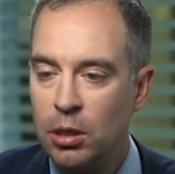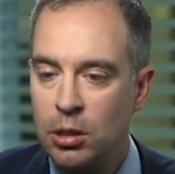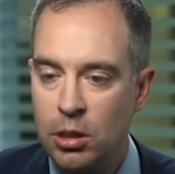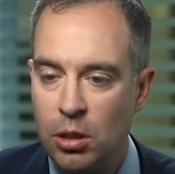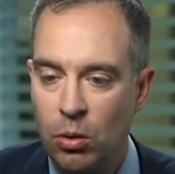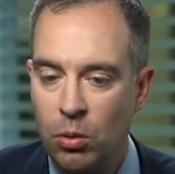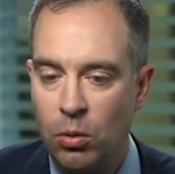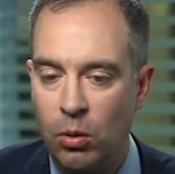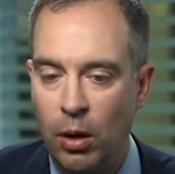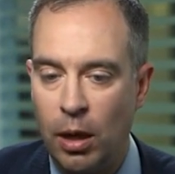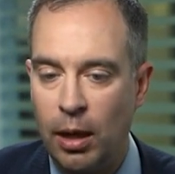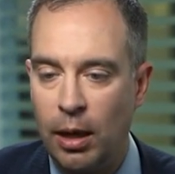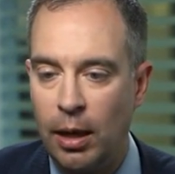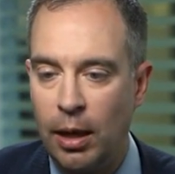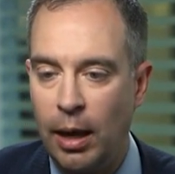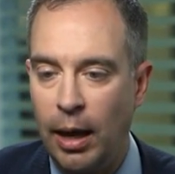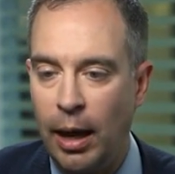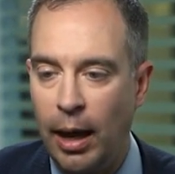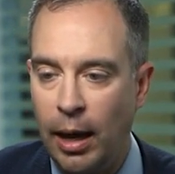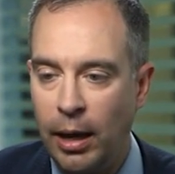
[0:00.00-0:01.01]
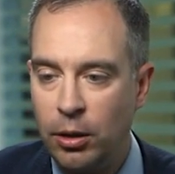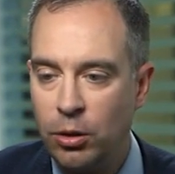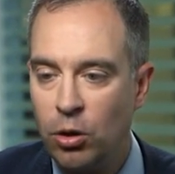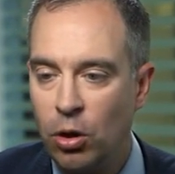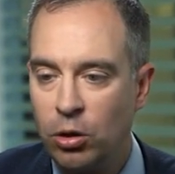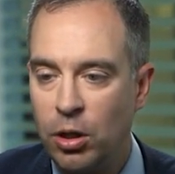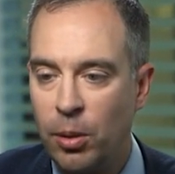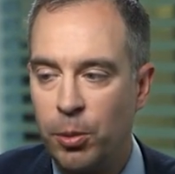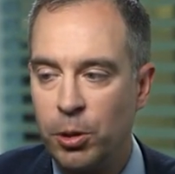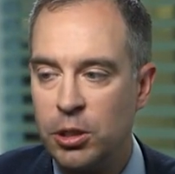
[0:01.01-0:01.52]
So I
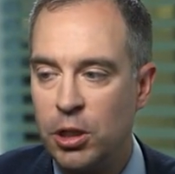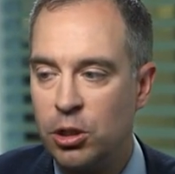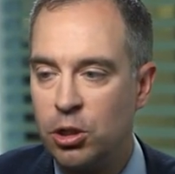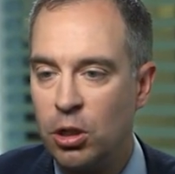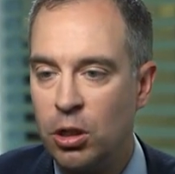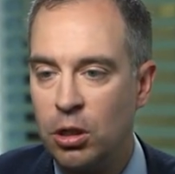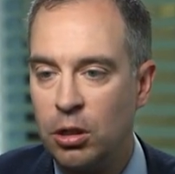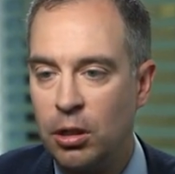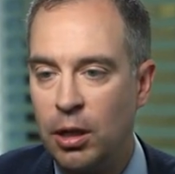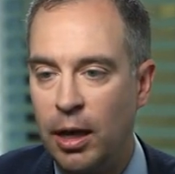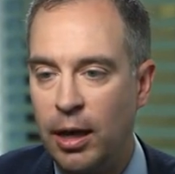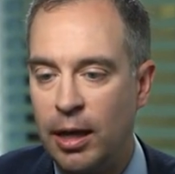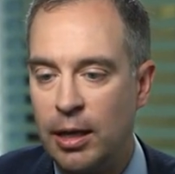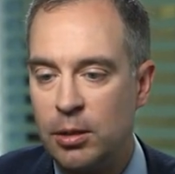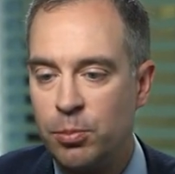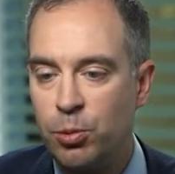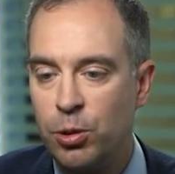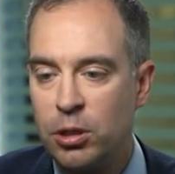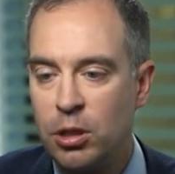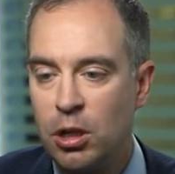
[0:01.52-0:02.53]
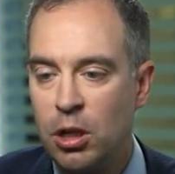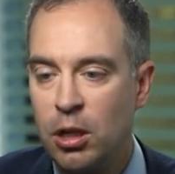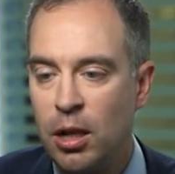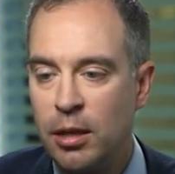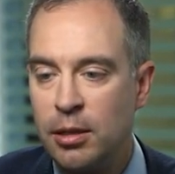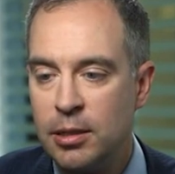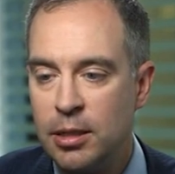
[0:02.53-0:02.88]
took the position as president